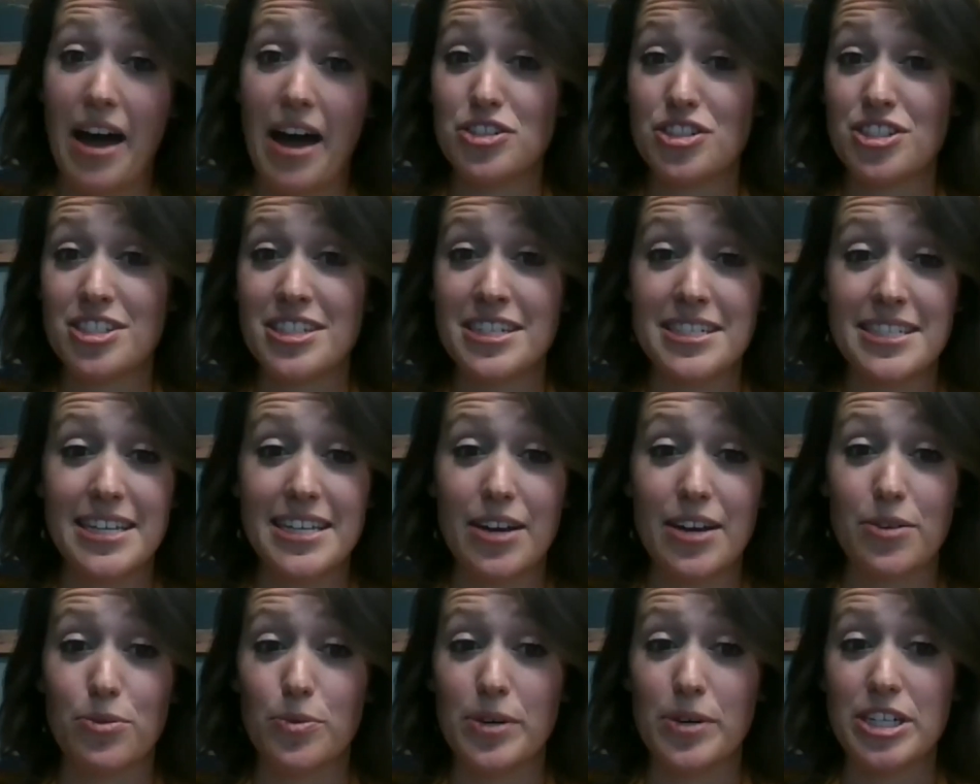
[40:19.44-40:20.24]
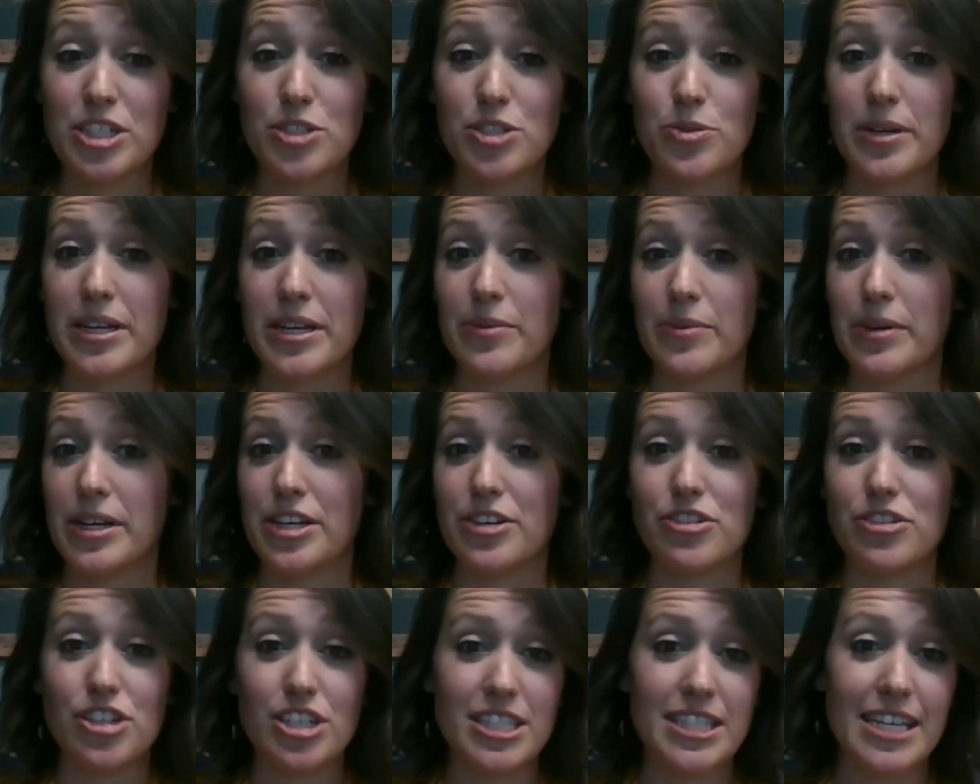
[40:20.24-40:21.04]
just going to say, retweet what
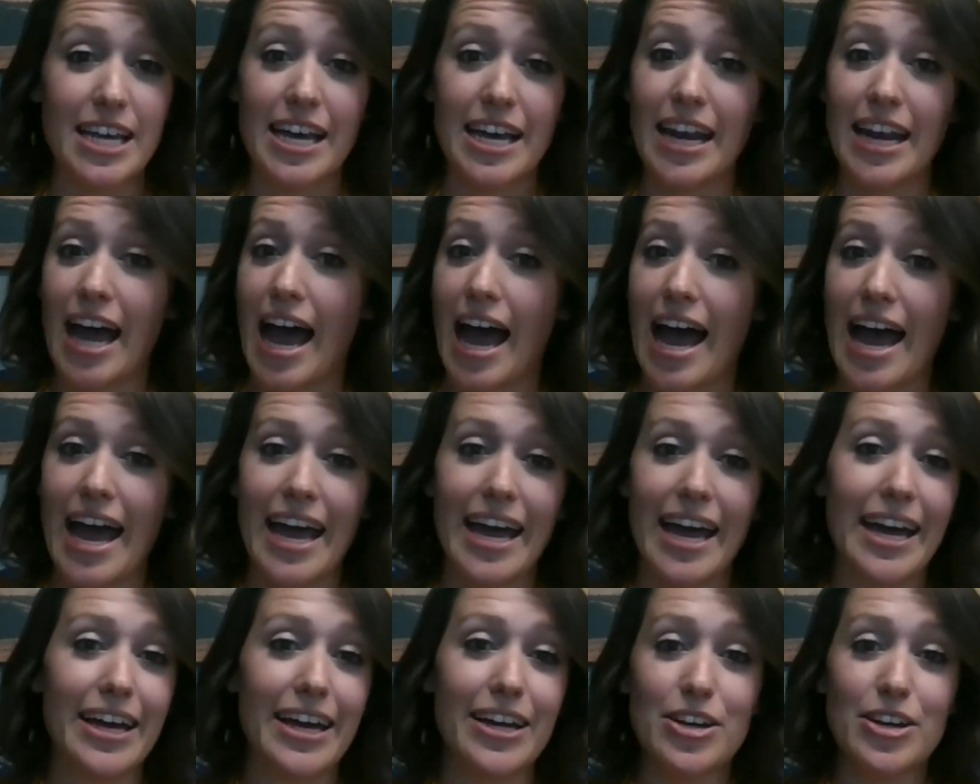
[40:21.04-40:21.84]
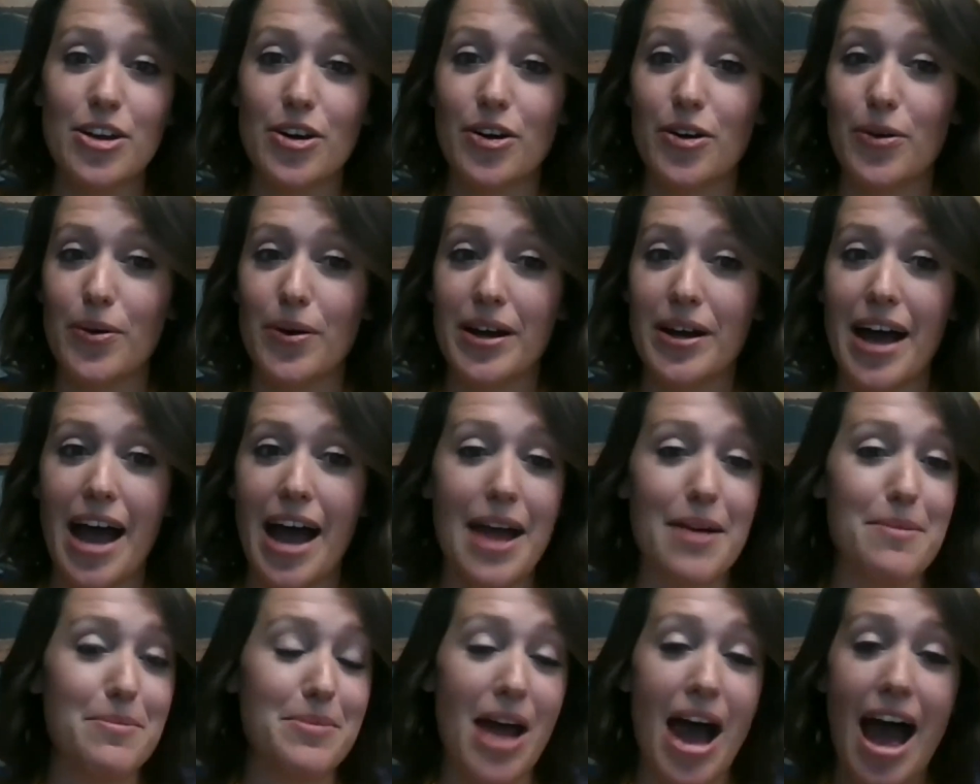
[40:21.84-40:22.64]
you just said. I
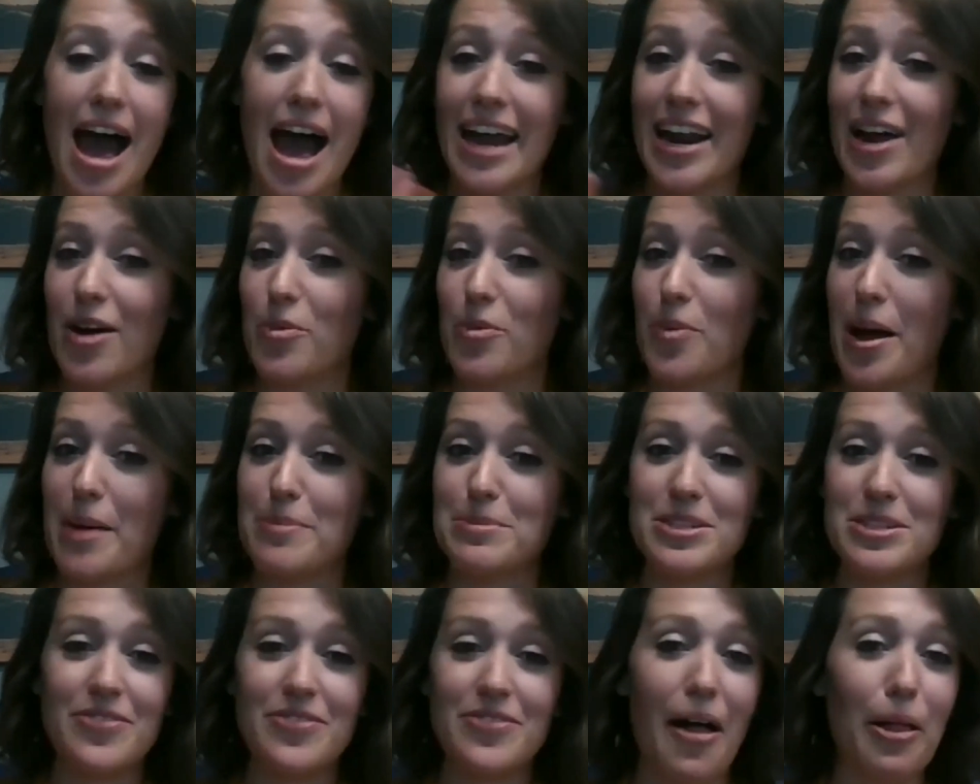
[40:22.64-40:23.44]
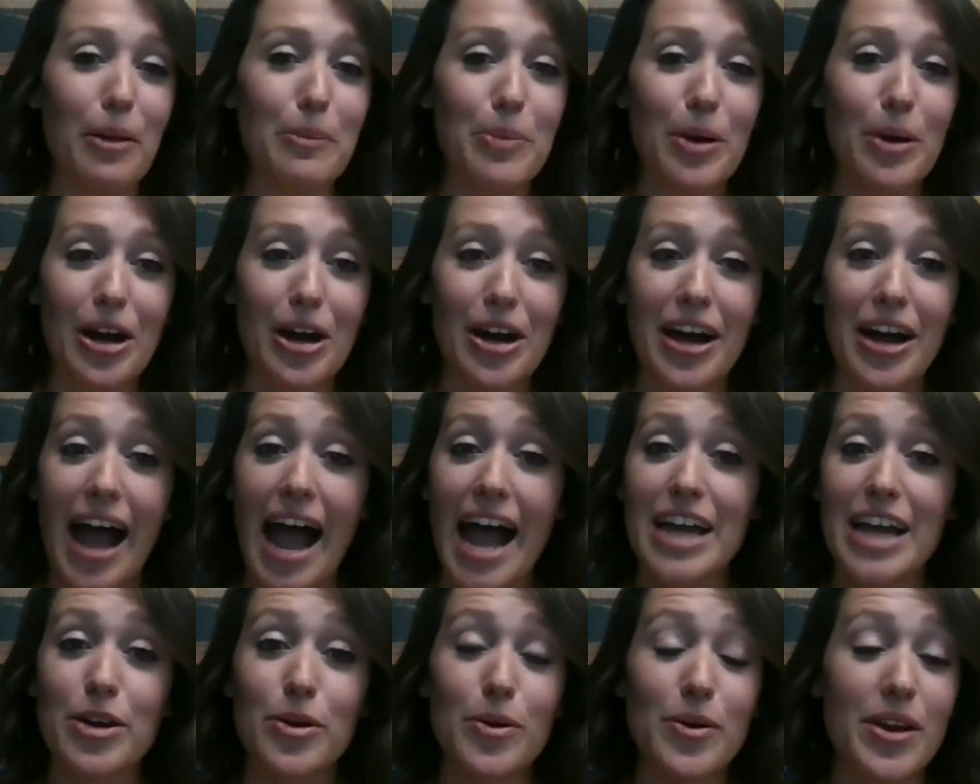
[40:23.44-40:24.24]
am not a web developer.
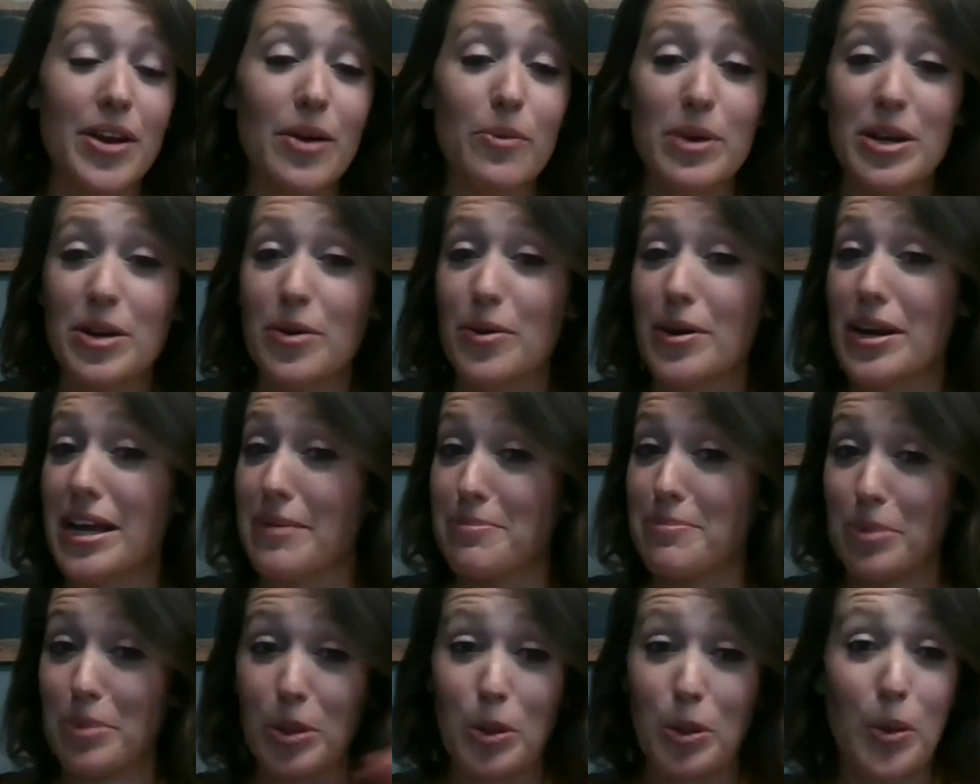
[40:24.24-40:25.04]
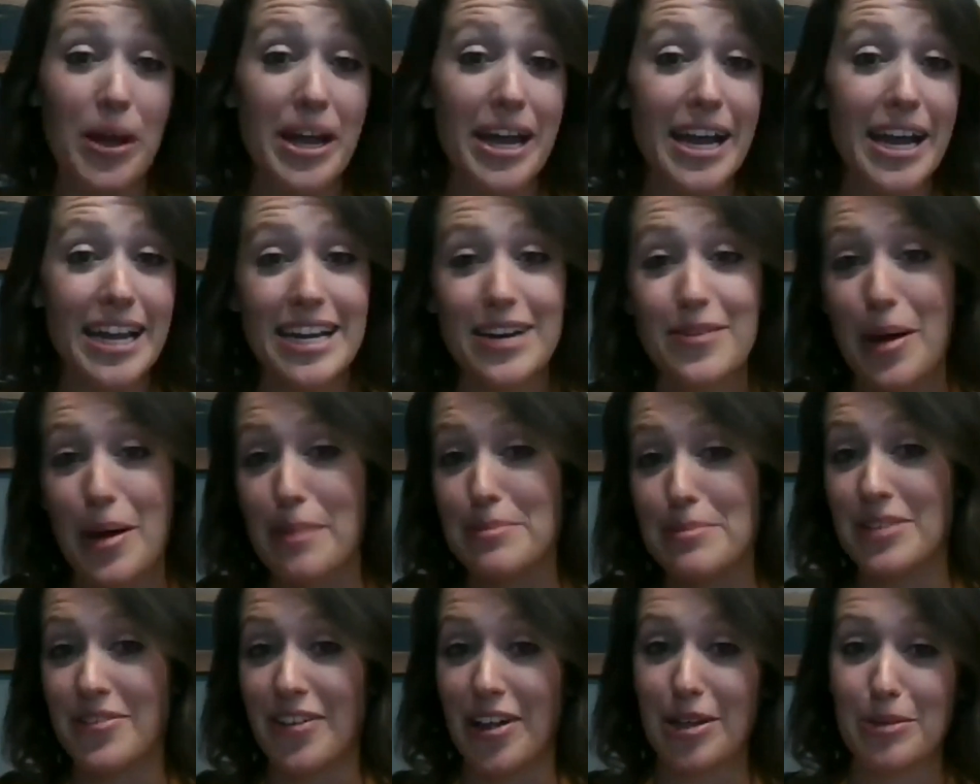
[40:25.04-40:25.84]
We don't employ any web
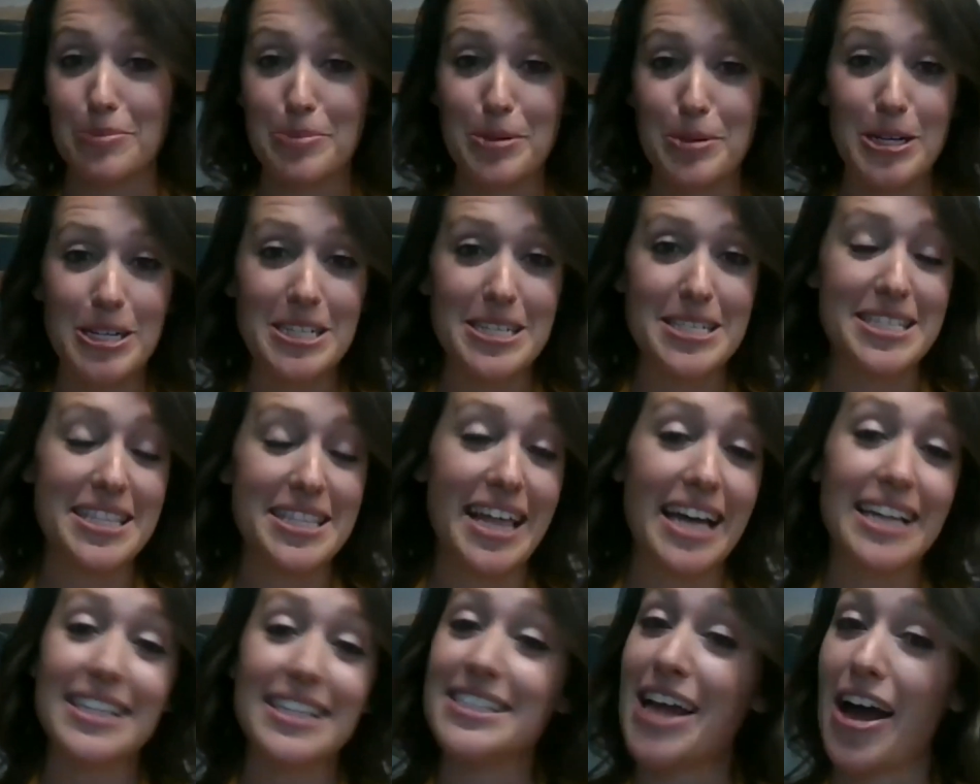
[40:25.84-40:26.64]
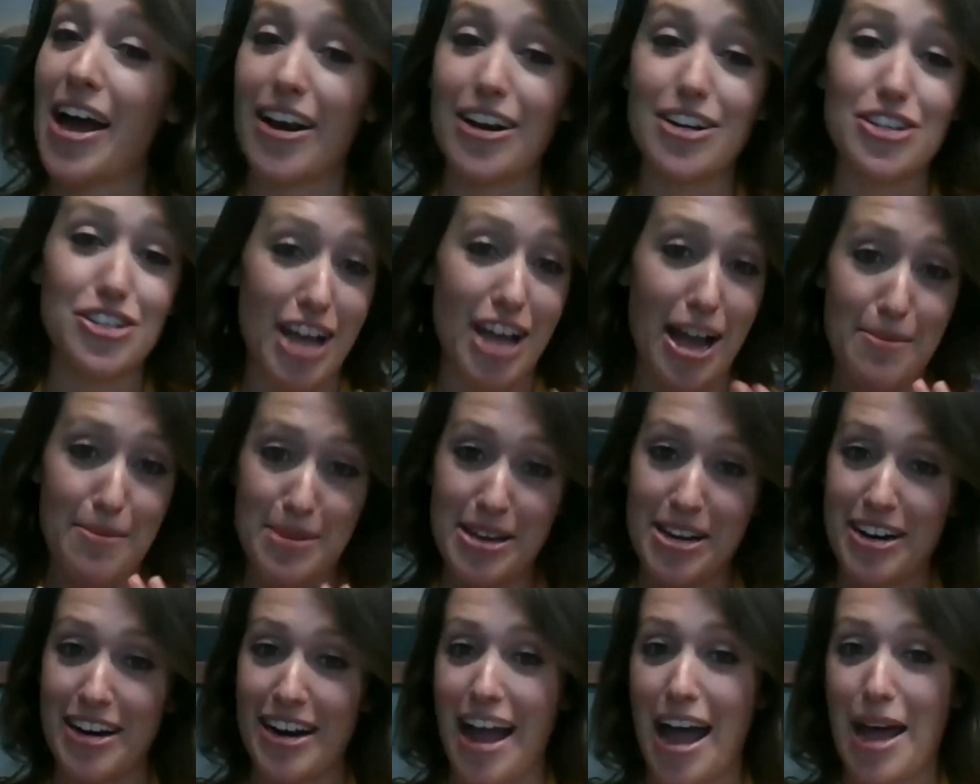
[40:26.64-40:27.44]
developers. That's not our jam
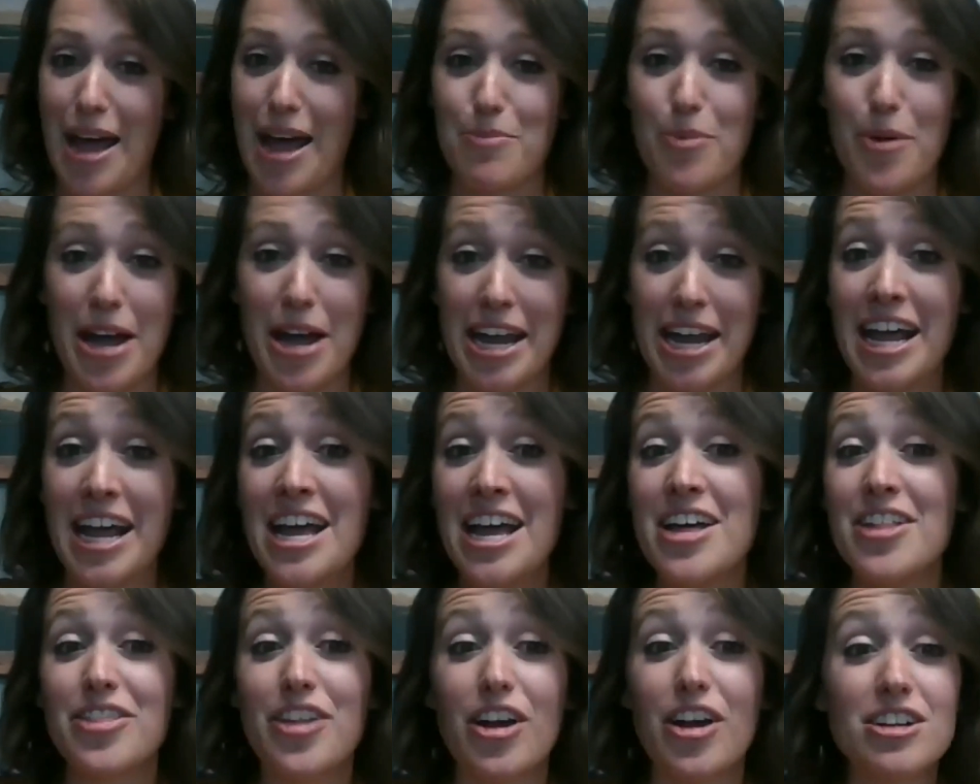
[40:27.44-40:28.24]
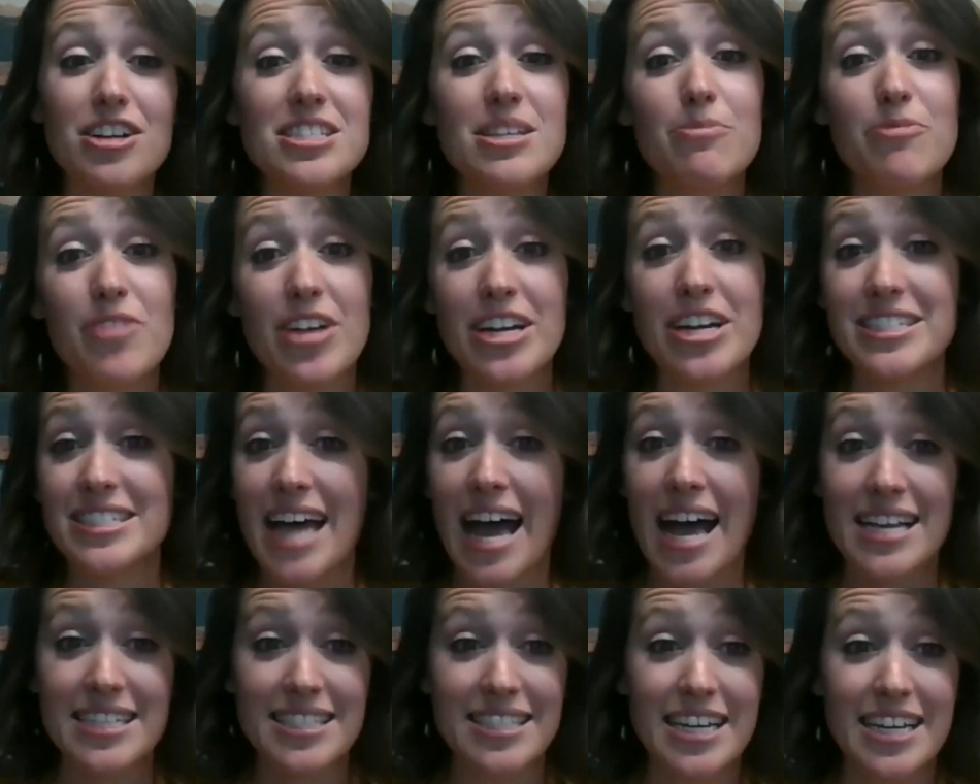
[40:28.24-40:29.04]
here at High Point. There are some
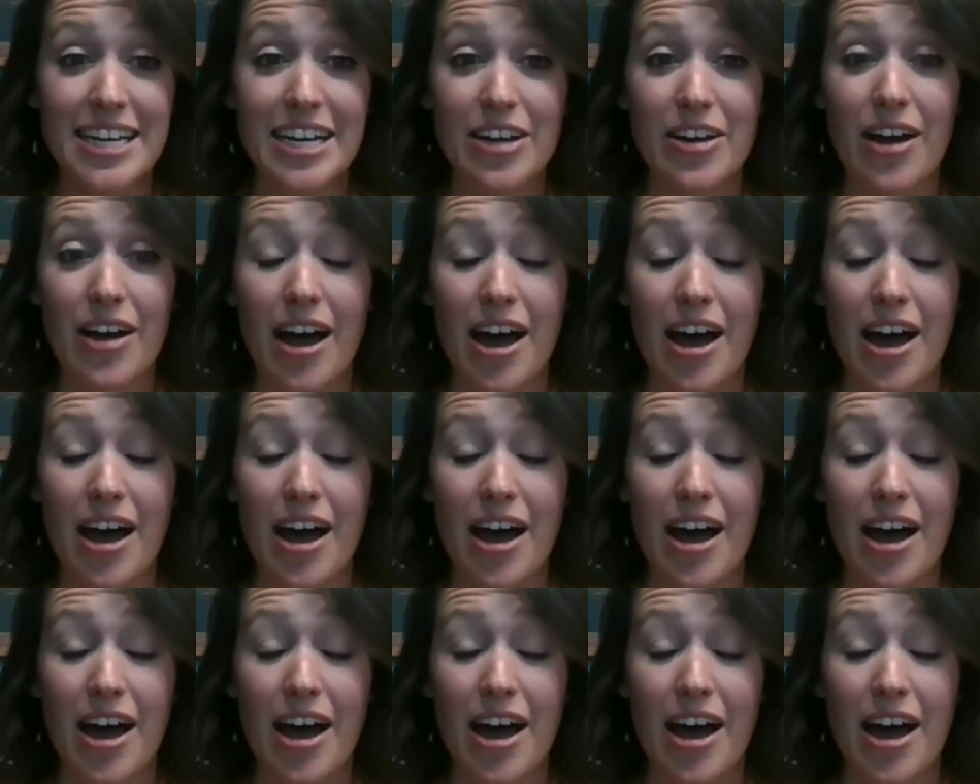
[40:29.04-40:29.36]
fantastic,